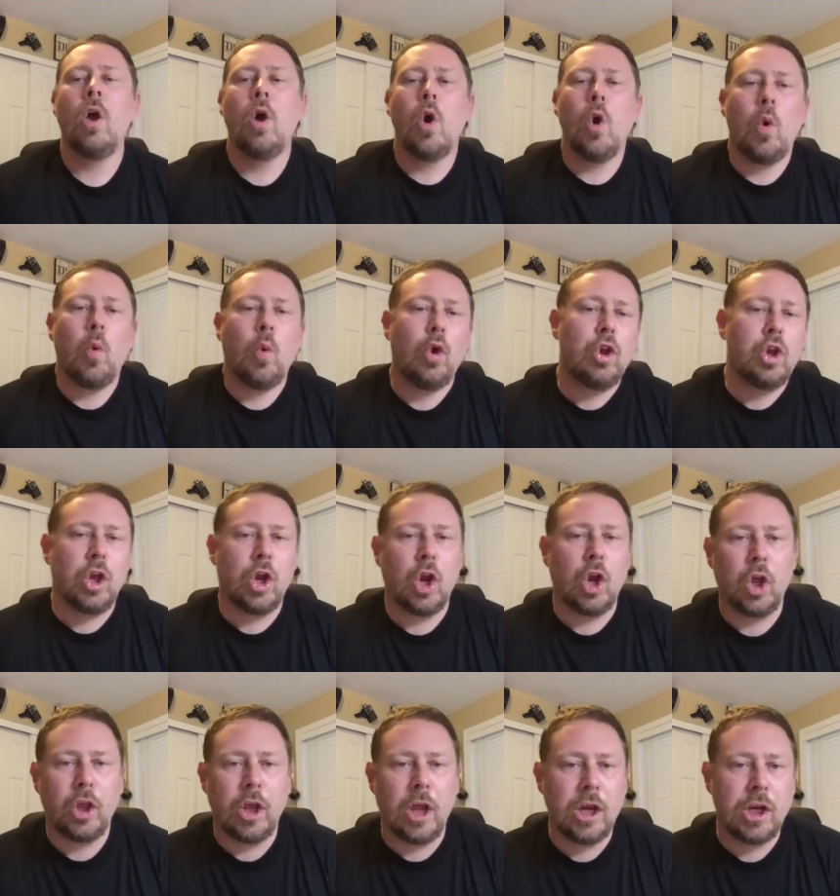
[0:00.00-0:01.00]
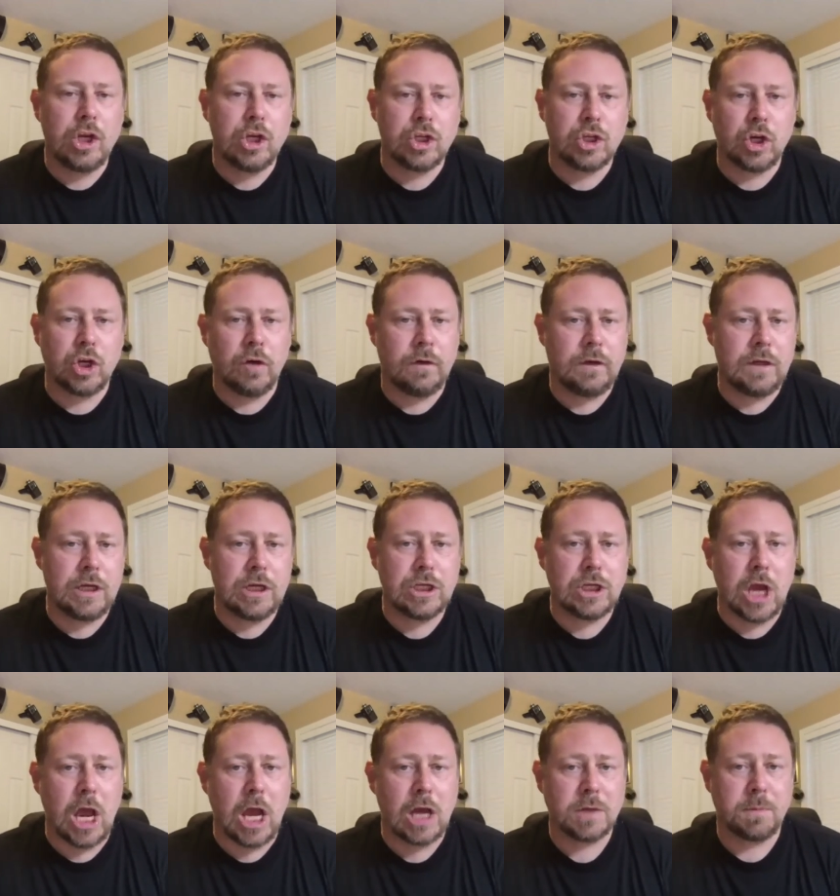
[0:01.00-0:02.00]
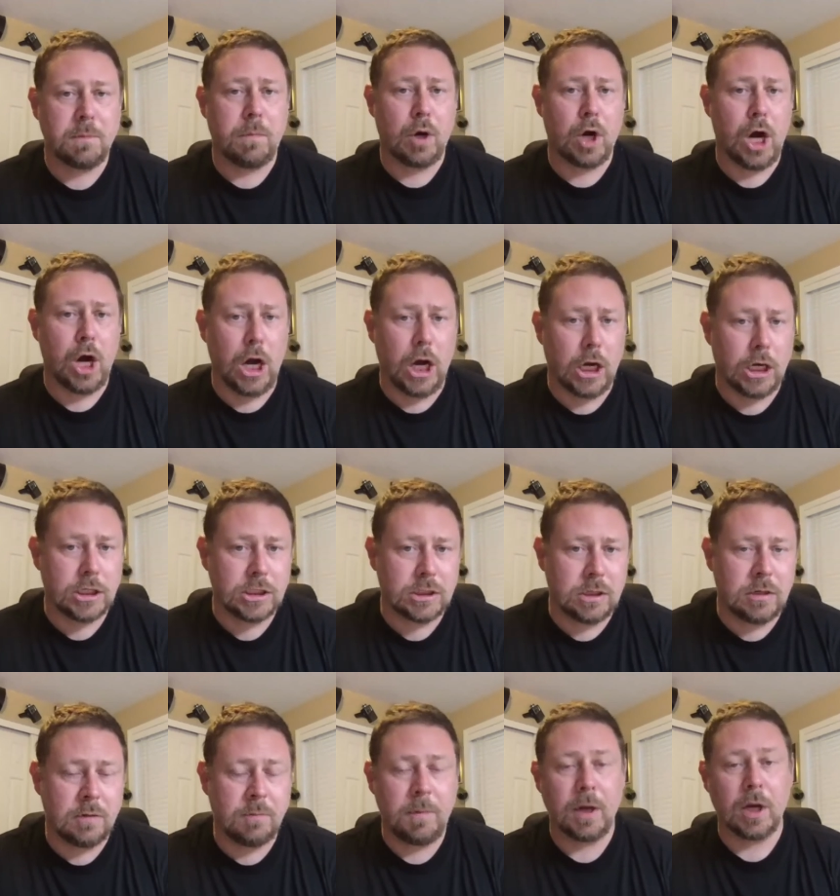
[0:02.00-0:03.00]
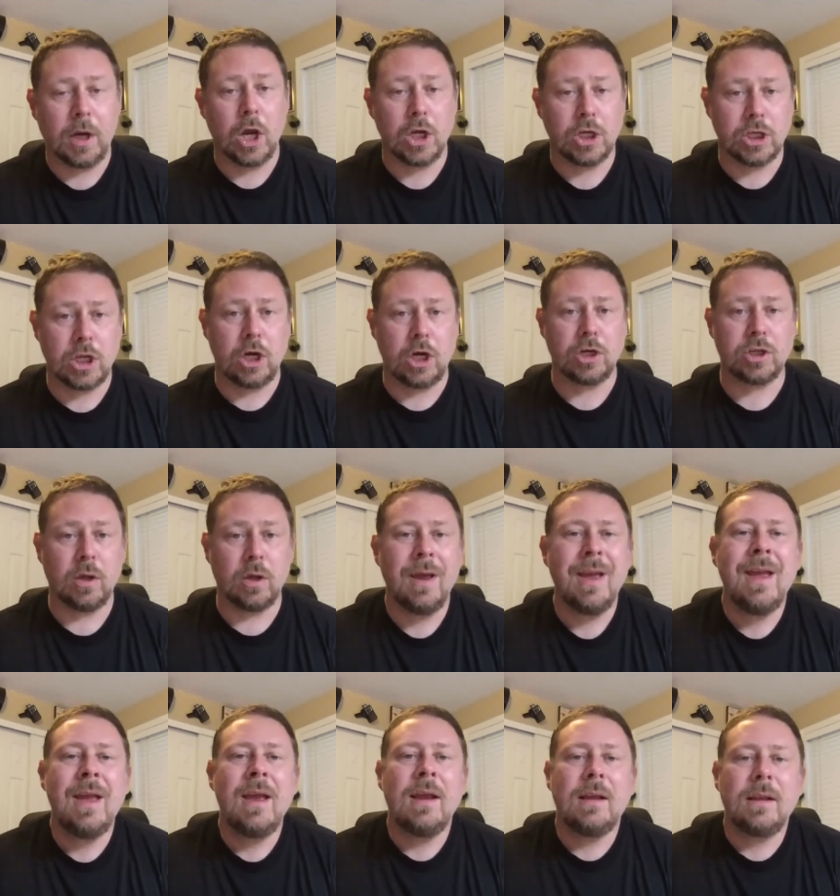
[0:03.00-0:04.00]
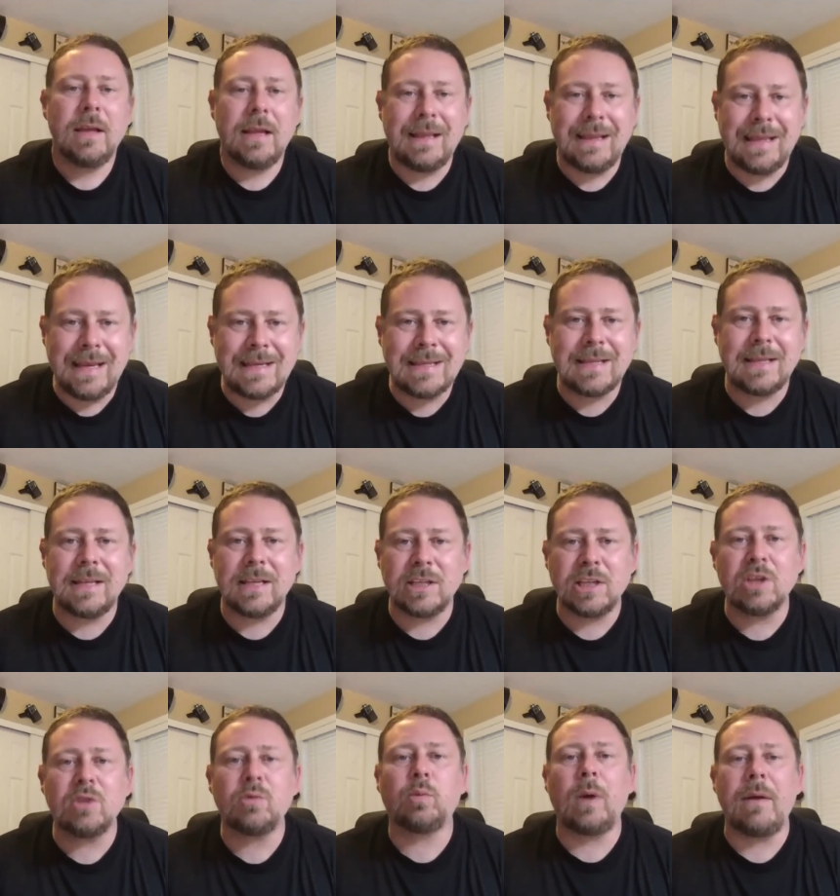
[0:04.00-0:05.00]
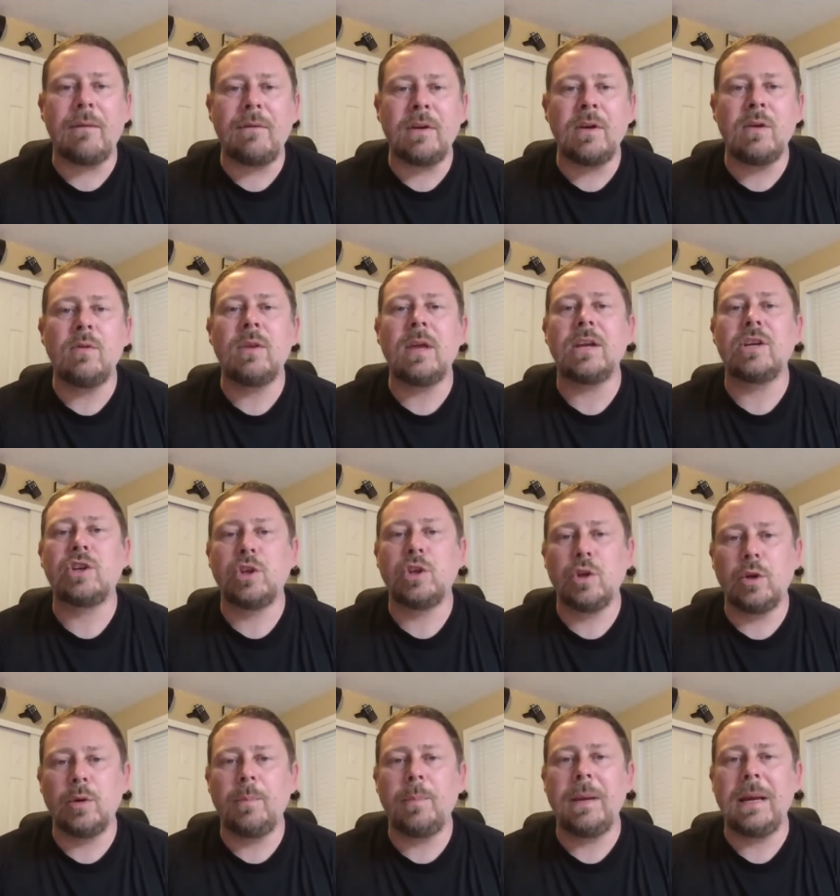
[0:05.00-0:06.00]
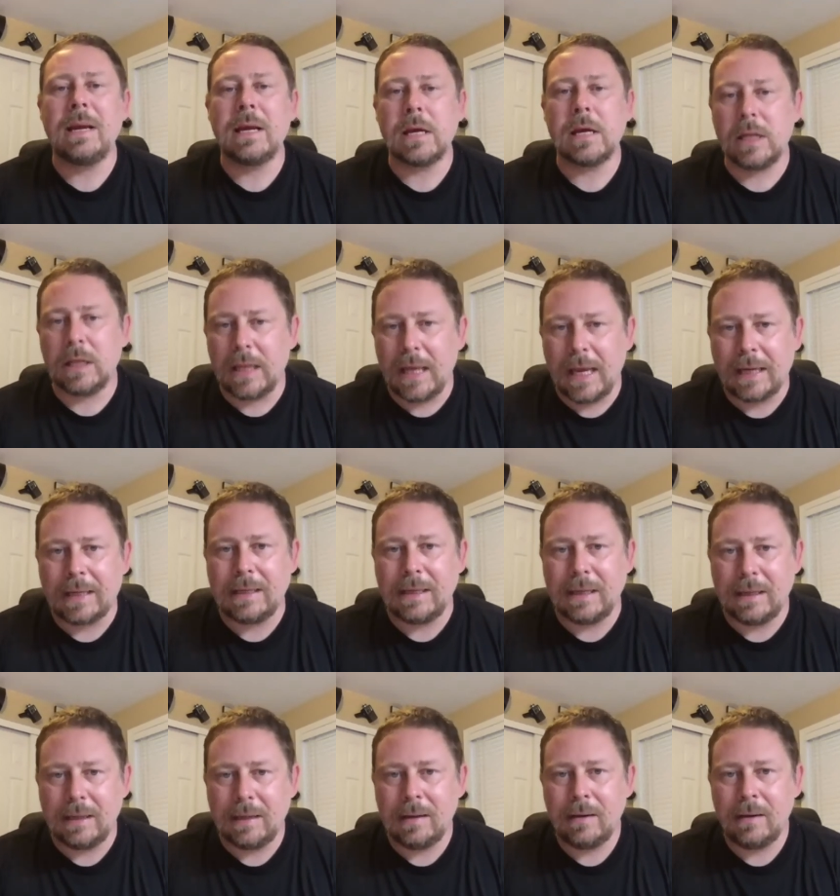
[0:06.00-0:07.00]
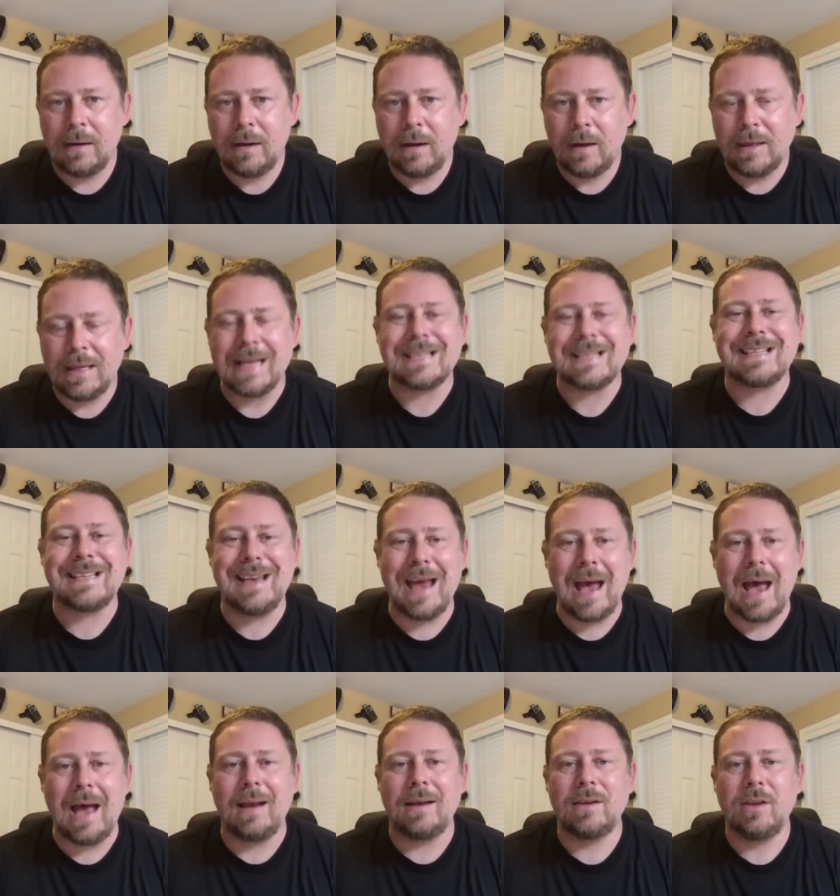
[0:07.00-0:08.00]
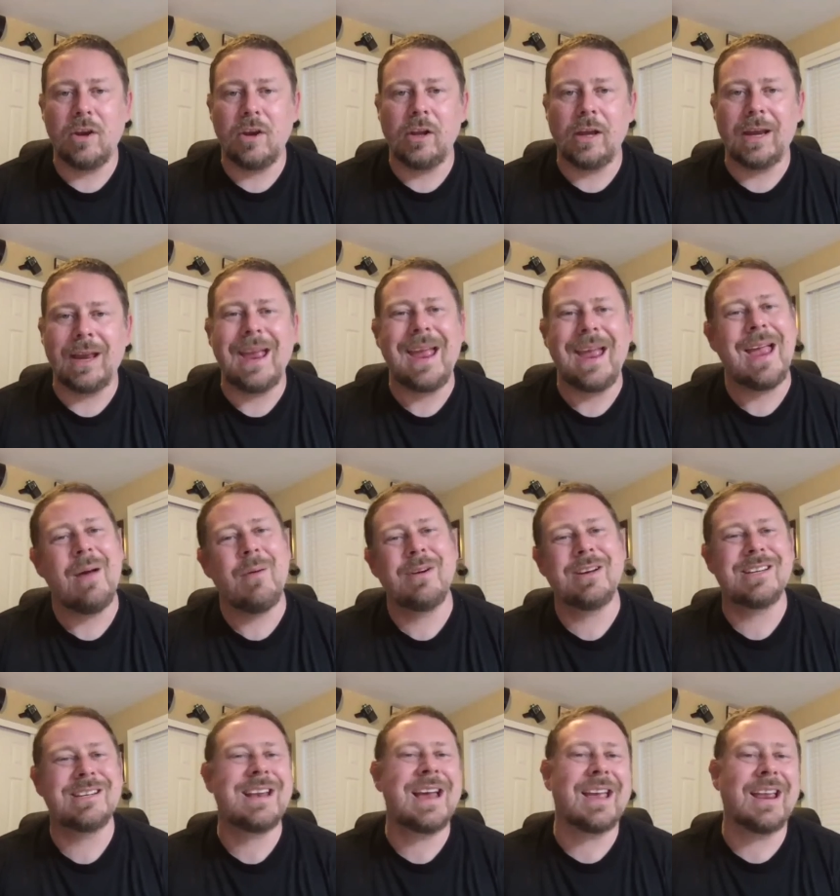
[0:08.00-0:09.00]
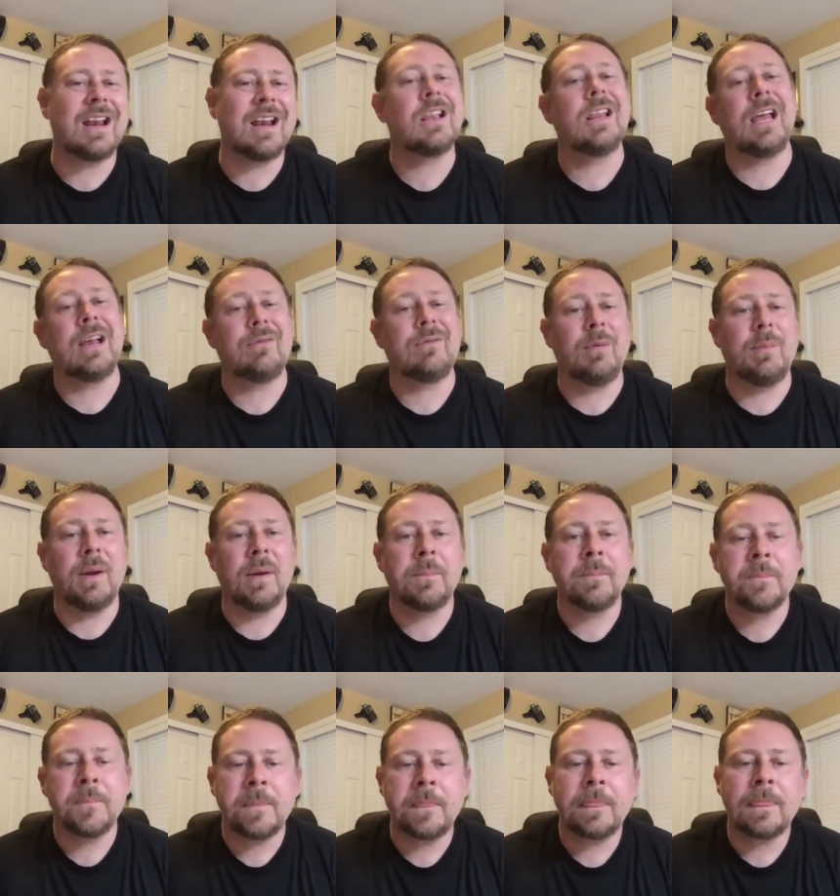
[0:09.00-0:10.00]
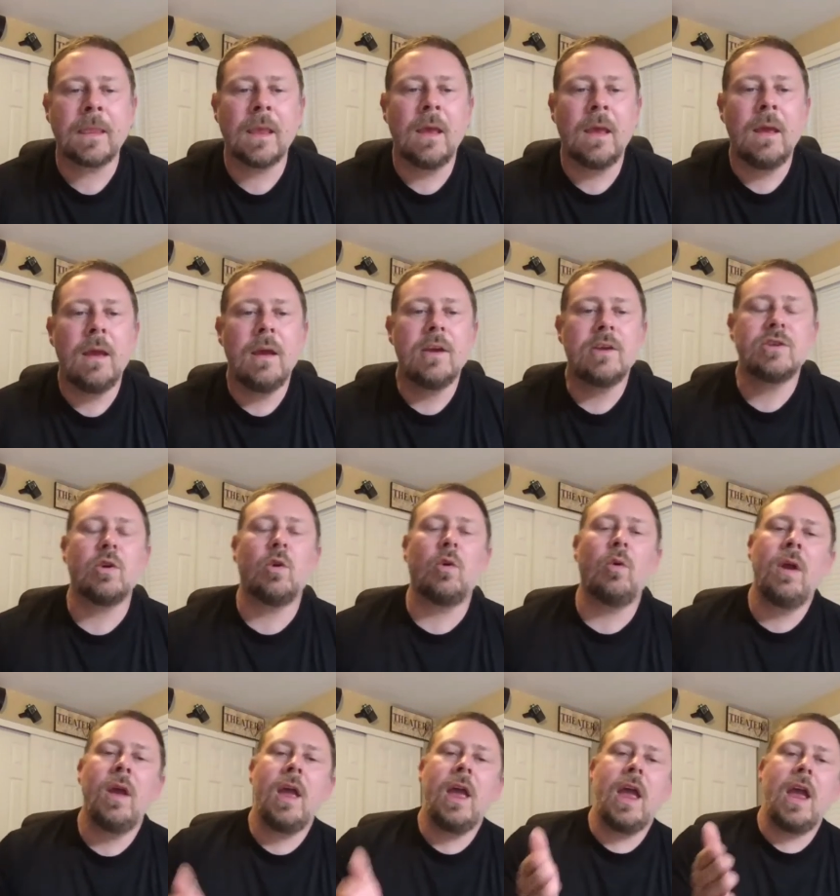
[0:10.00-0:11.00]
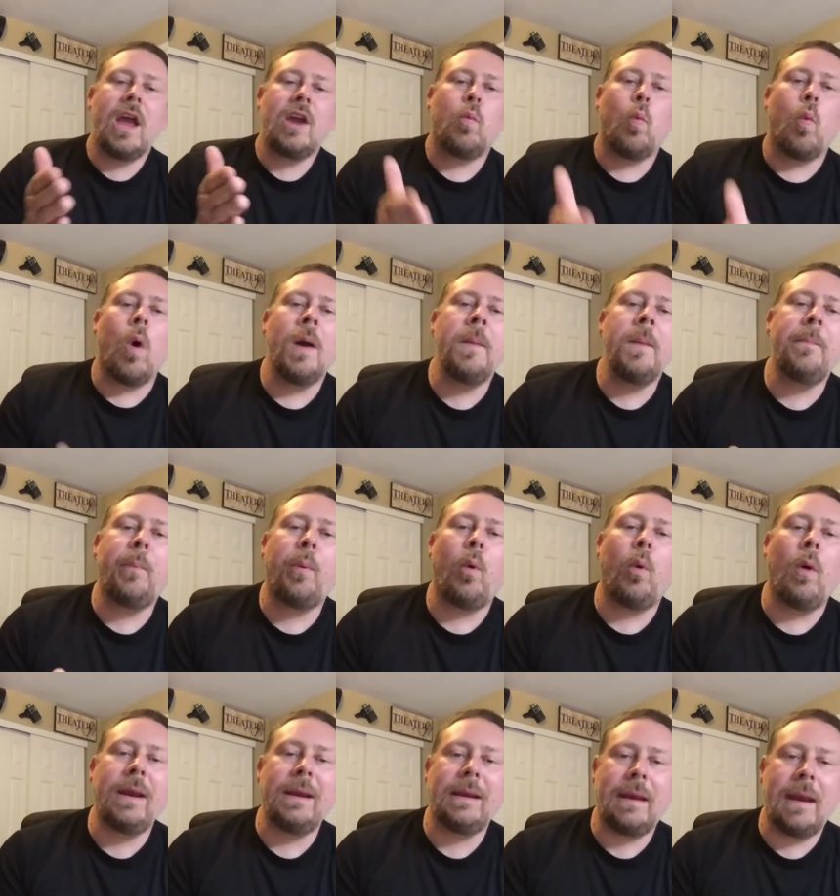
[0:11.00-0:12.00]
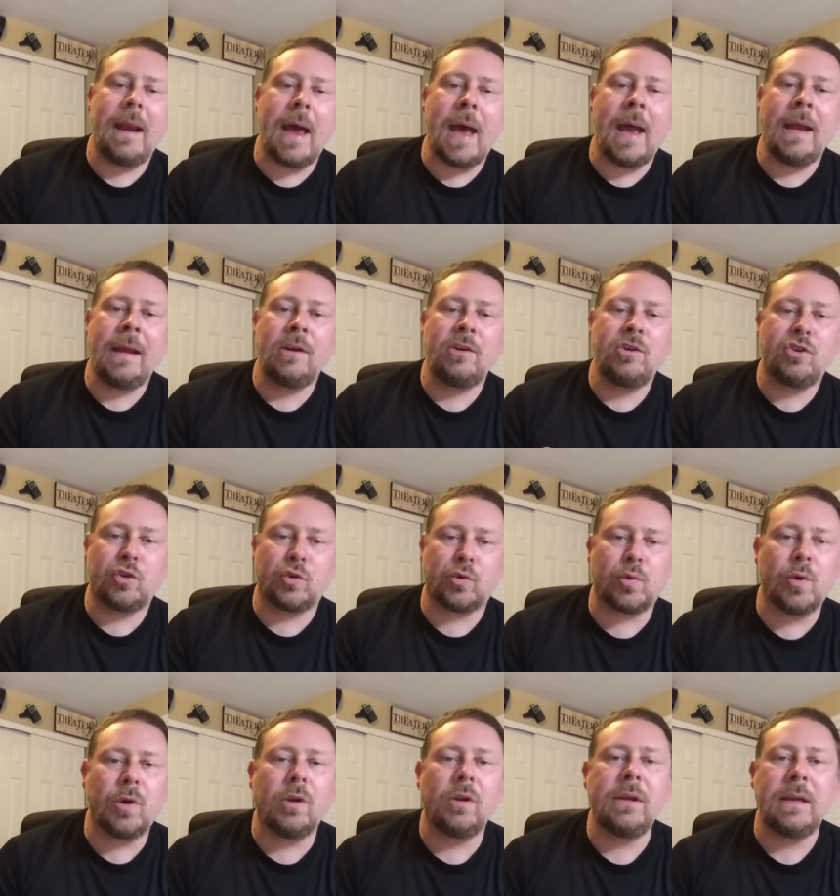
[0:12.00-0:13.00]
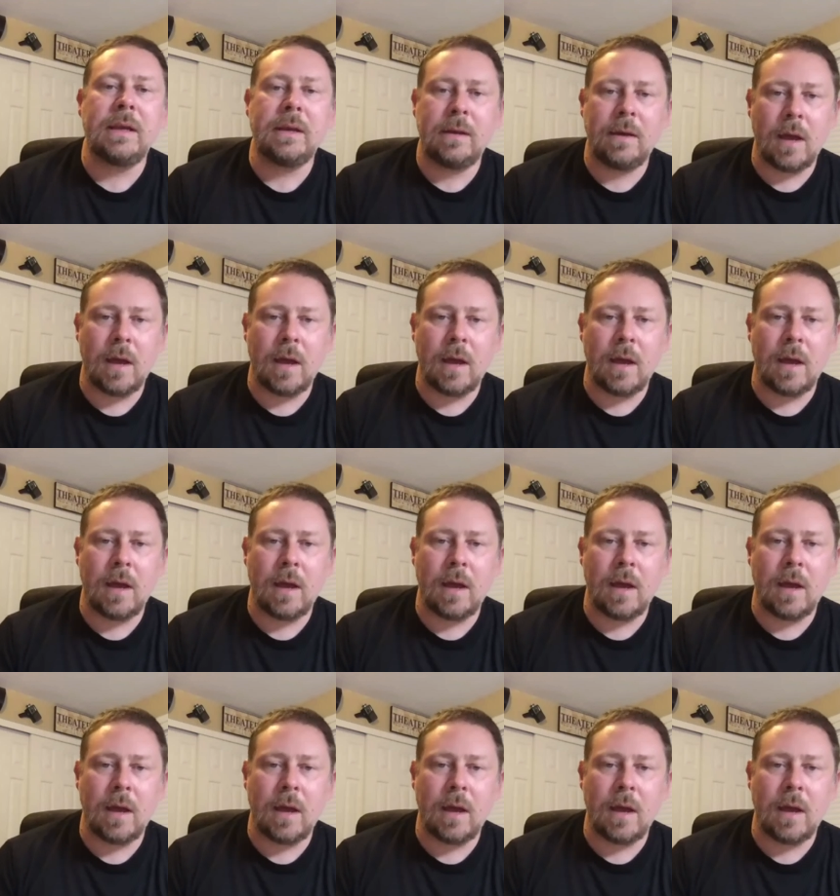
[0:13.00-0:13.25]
well, they deserve these tax breaks because this is revenue that should be collected. That's not. They're like, we're just not going to collect for it. Right. So $1.9 trillion